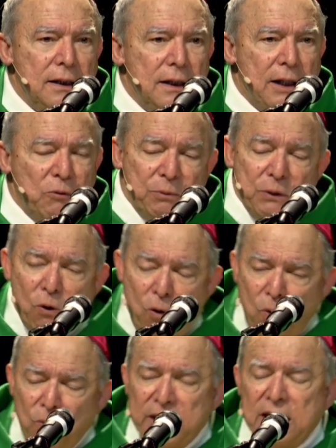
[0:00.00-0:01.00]
that we be
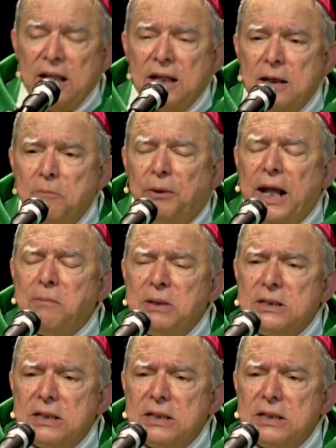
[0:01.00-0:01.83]
holy, blameless